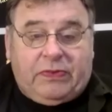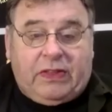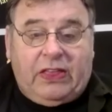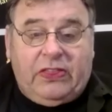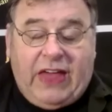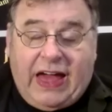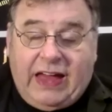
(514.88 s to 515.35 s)

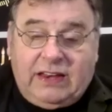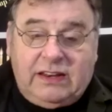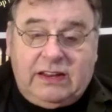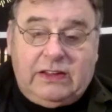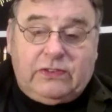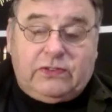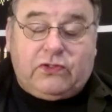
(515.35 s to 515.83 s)
That
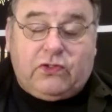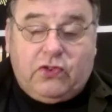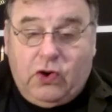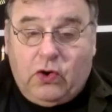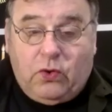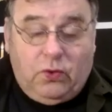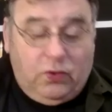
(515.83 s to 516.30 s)
is
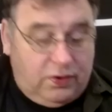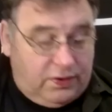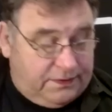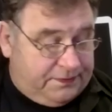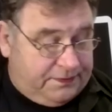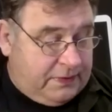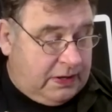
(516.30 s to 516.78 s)
true,
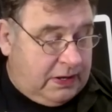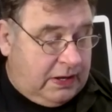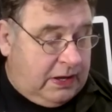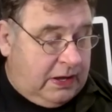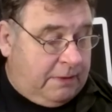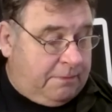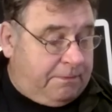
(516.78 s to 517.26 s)

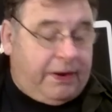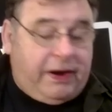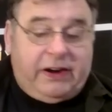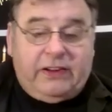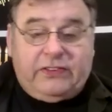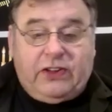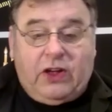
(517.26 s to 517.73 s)
but
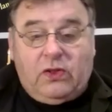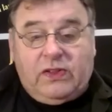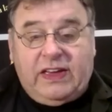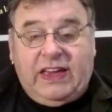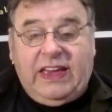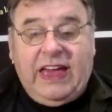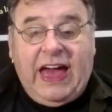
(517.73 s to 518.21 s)
it is
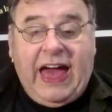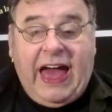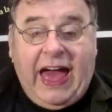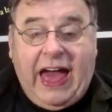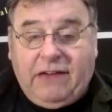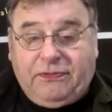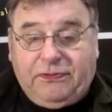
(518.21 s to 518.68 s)
only
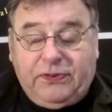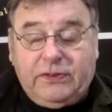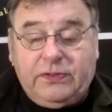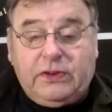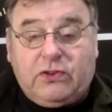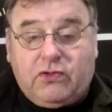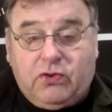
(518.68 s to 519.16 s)
half
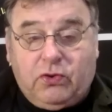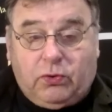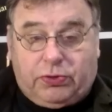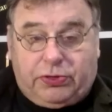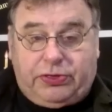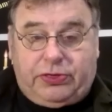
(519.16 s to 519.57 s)
the truth.